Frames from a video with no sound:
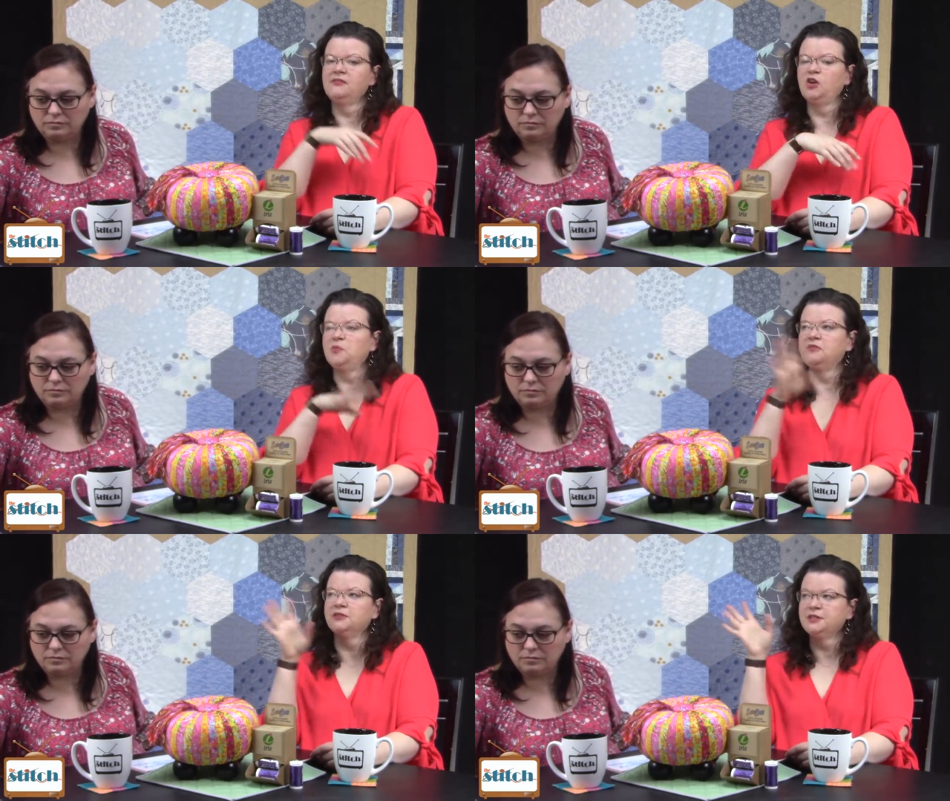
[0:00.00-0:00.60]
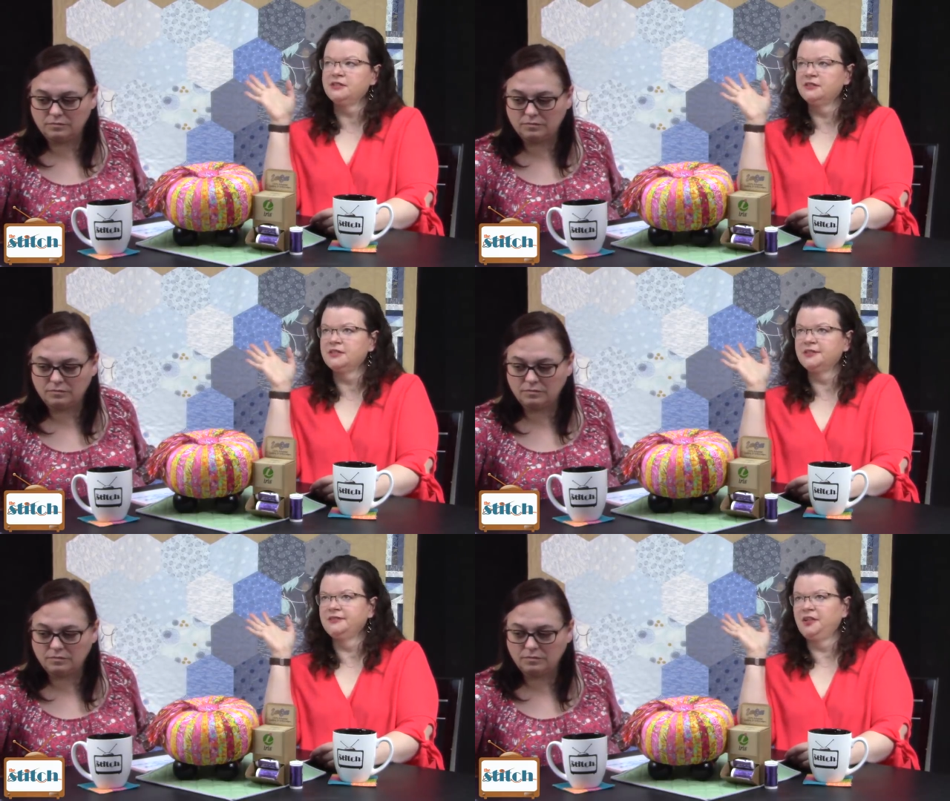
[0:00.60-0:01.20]
Speaker 1: of open
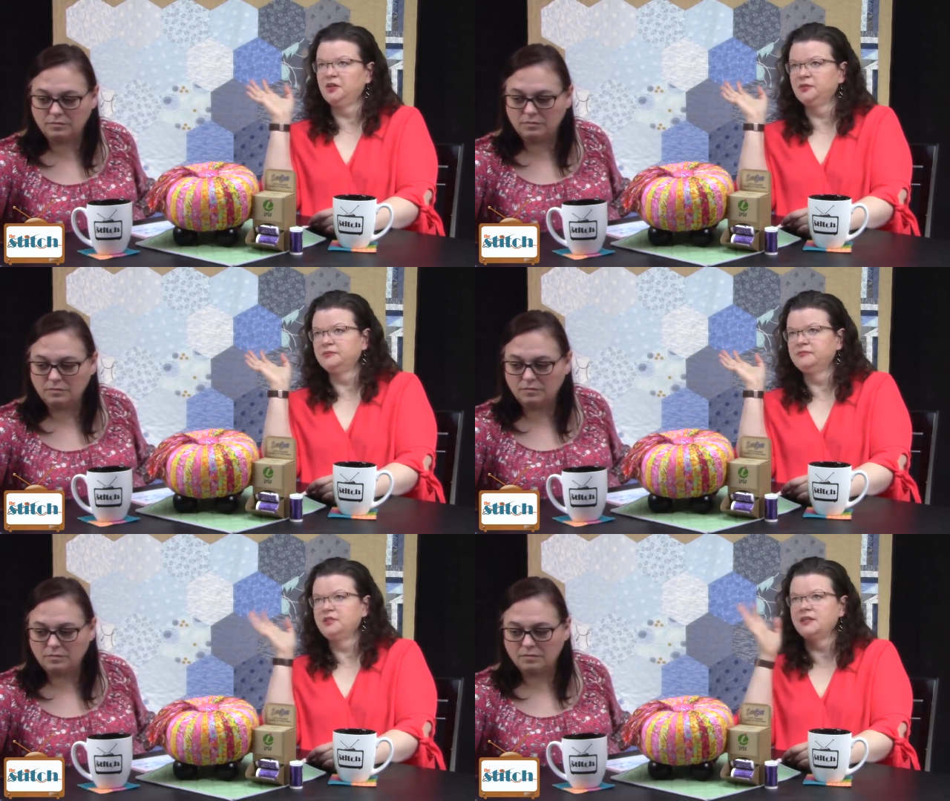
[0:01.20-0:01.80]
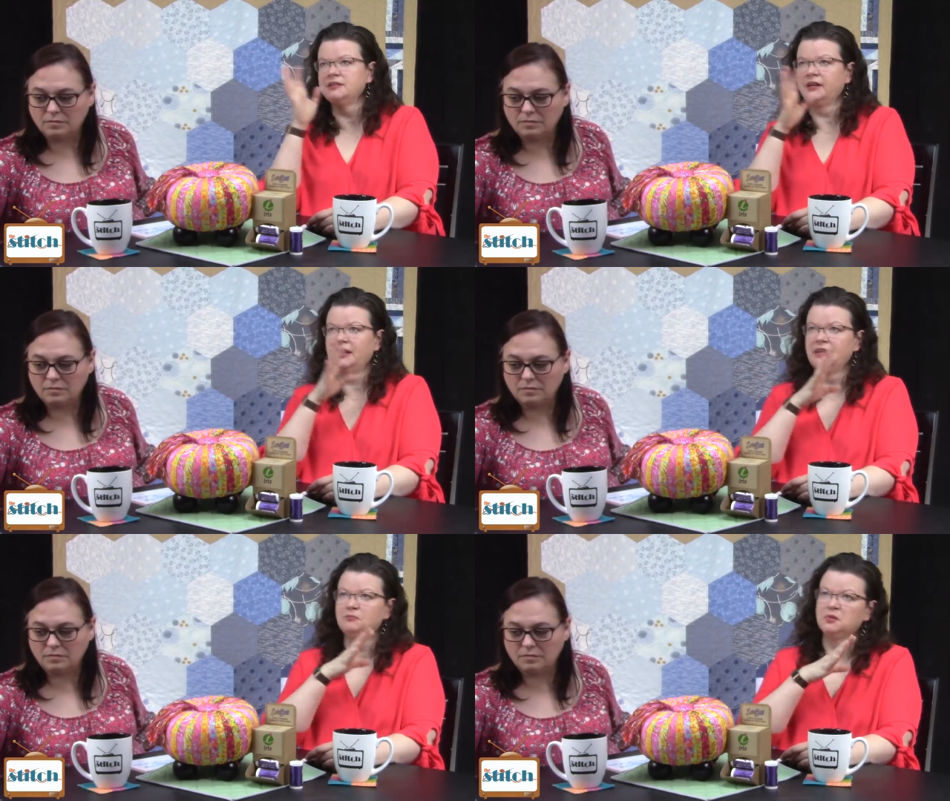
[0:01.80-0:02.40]
versus, you know, to the
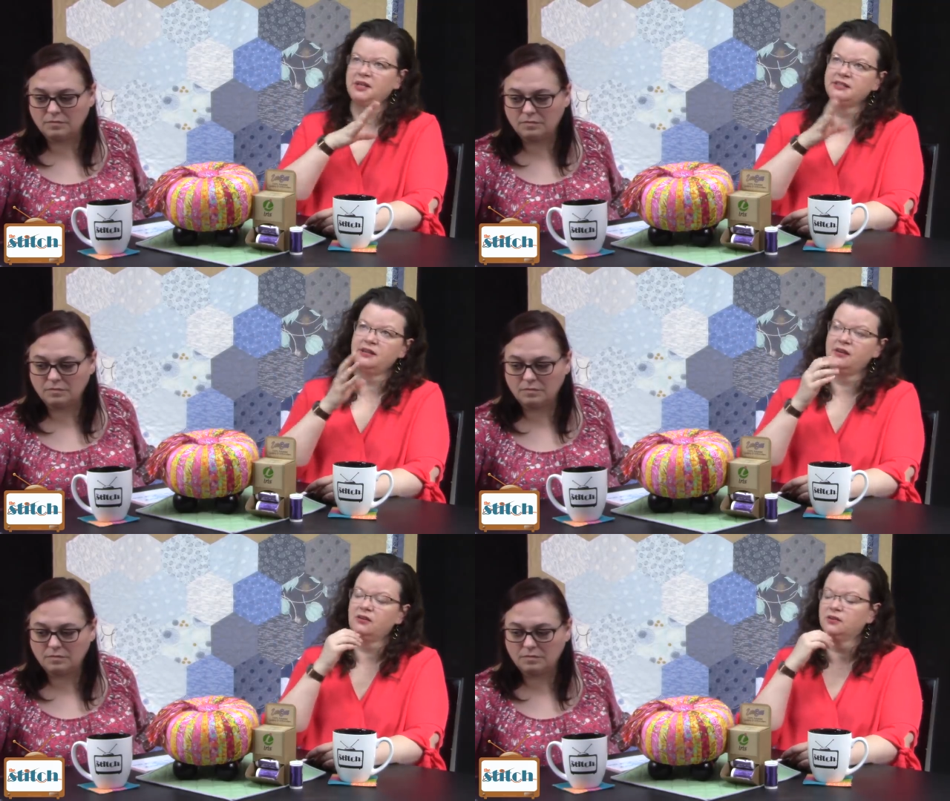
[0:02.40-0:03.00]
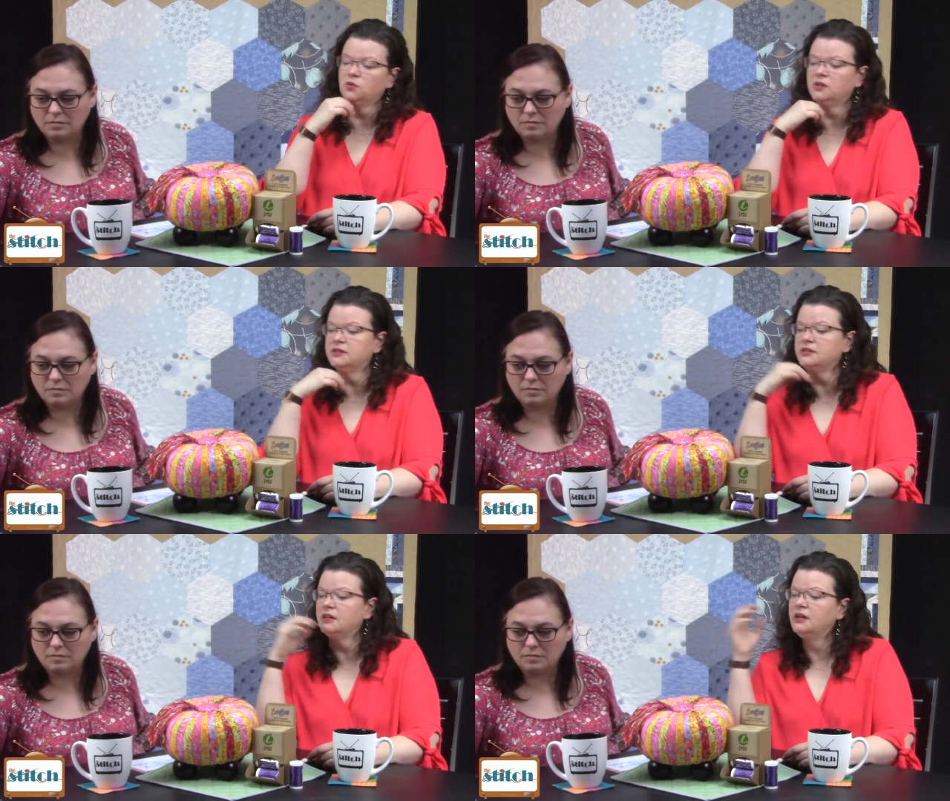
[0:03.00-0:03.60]
side pressing on
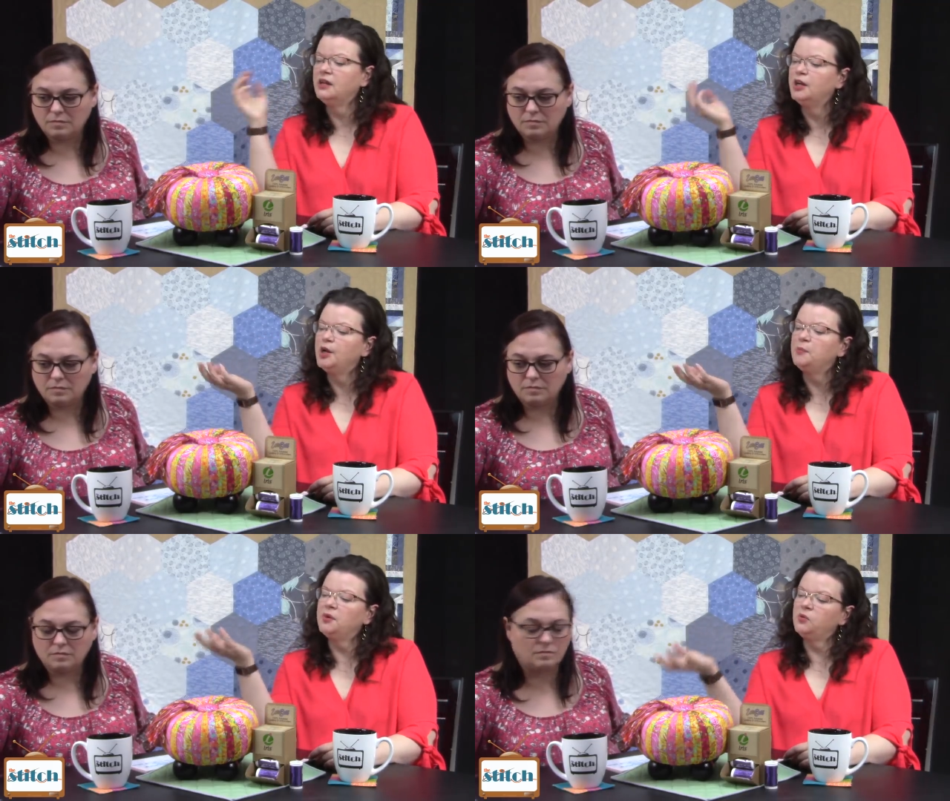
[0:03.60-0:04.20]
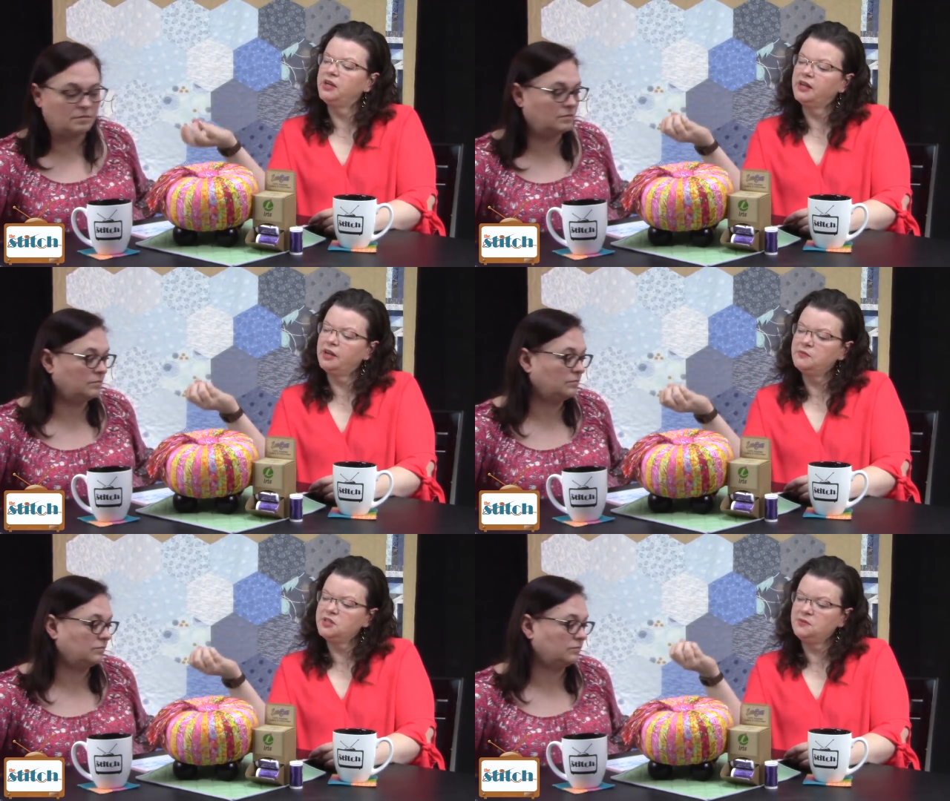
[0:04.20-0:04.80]
quilts. But when it
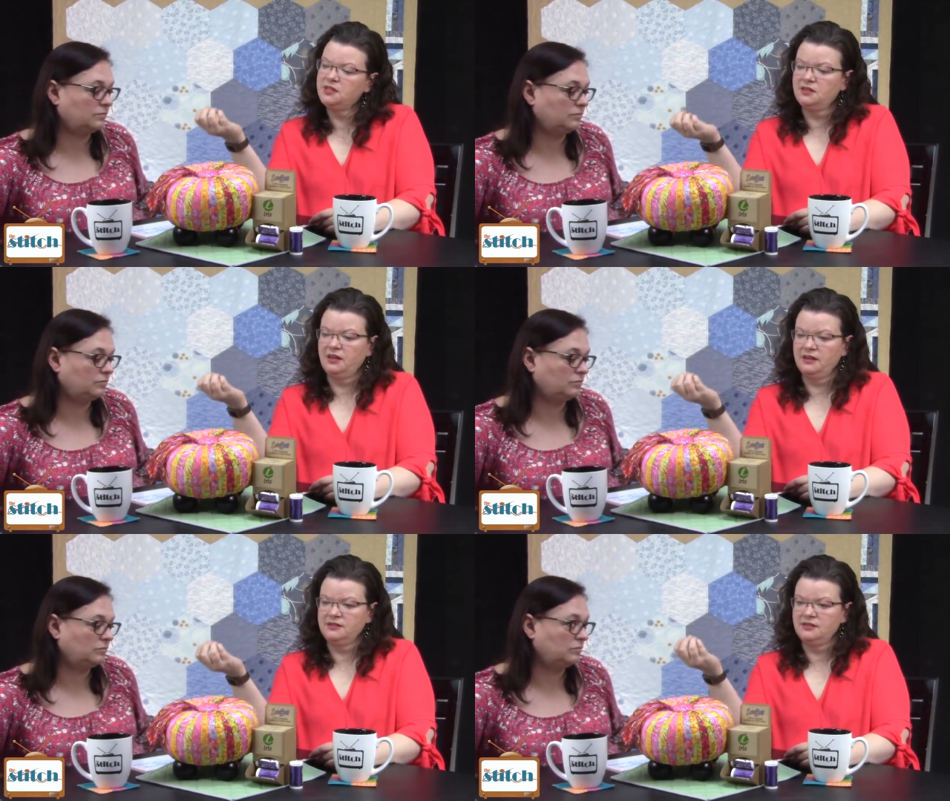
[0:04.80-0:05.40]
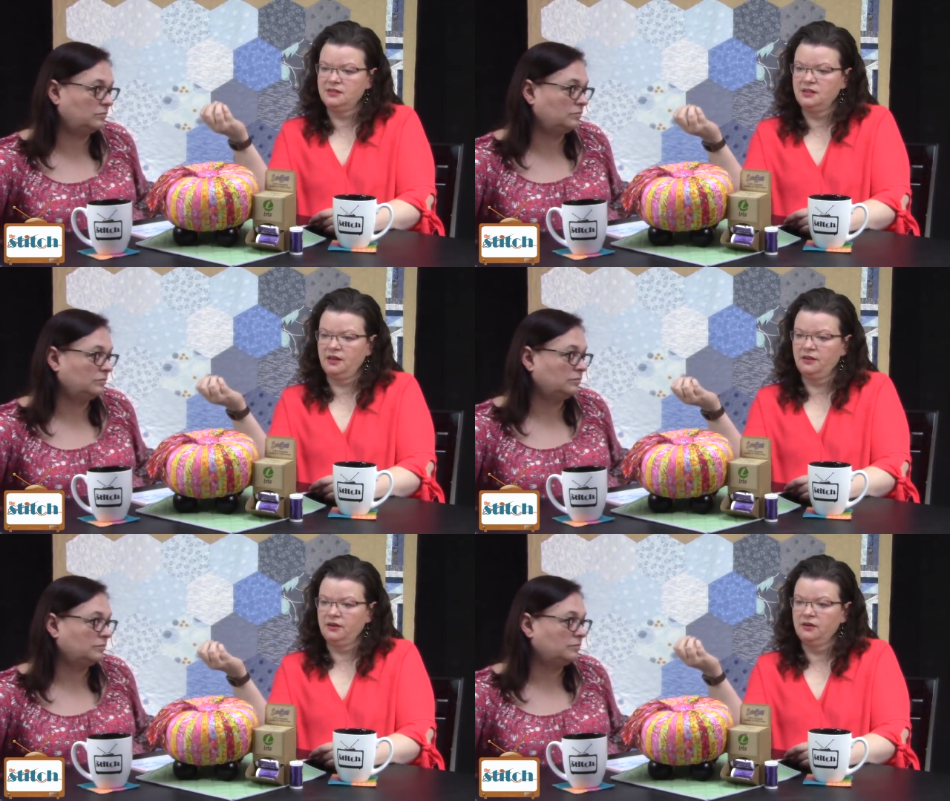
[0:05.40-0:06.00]
comes to piecing hexies
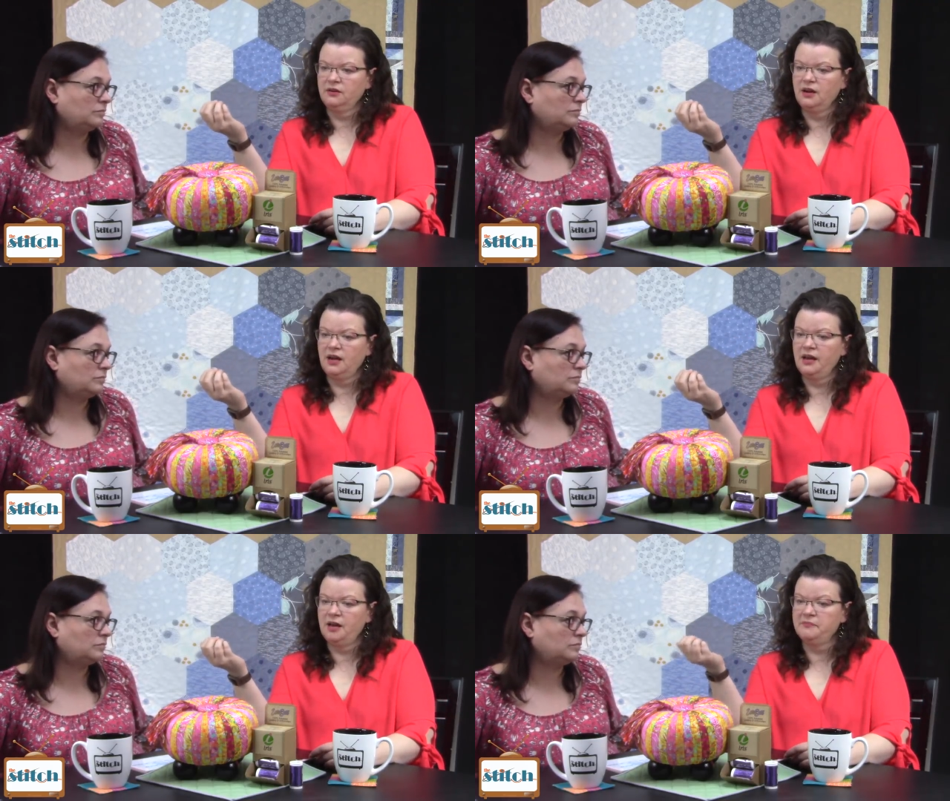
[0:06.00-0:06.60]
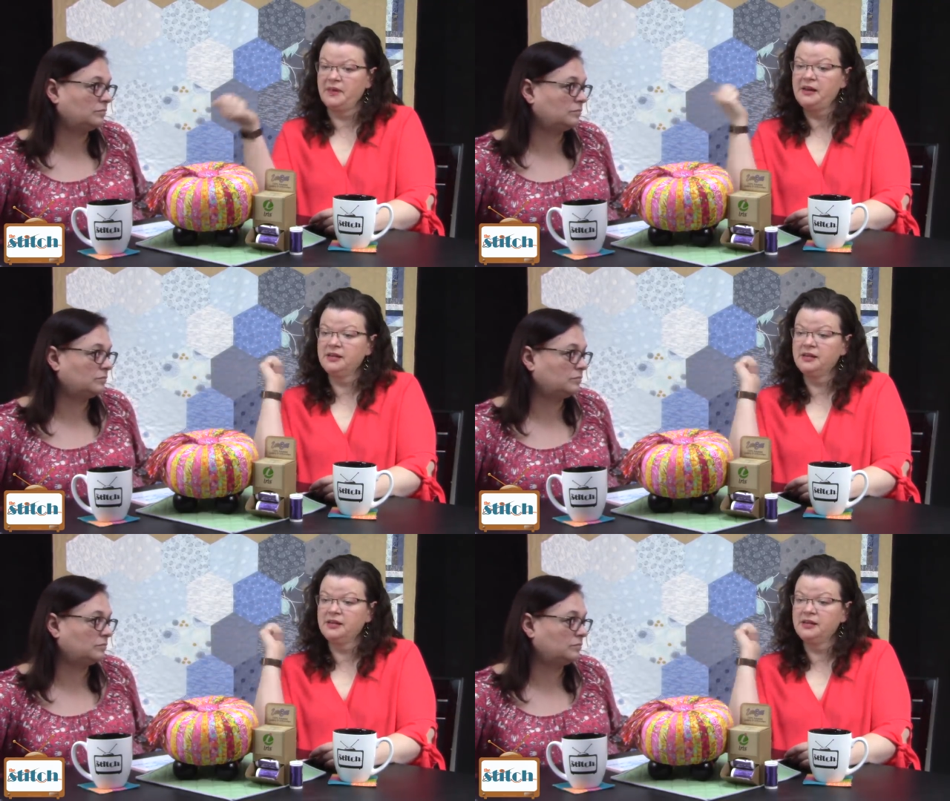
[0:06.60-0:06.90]
together, um, my